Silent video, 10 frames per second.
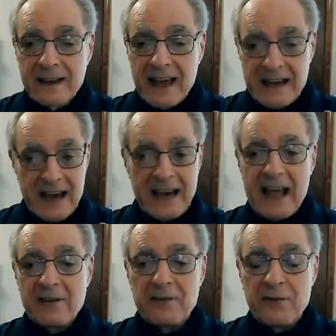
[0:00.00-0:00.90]
And yet he
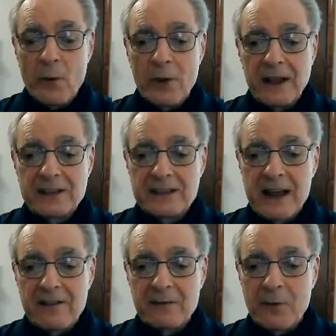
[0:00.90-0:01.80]
had
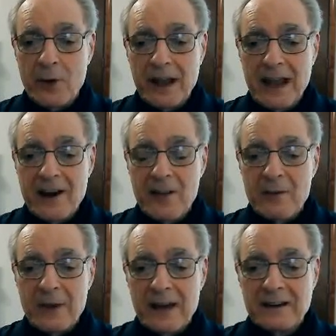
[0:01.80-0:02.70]
47, 48
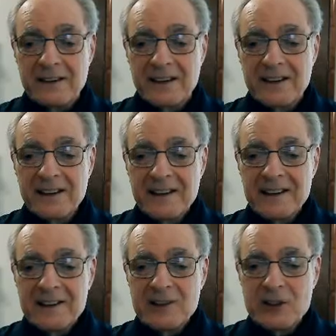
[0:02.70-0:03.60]
other men to
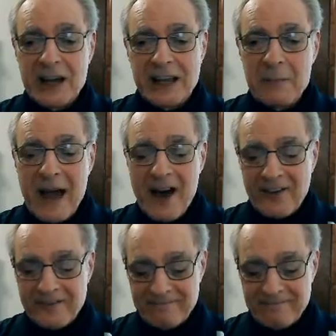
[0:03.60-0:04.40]
check him out.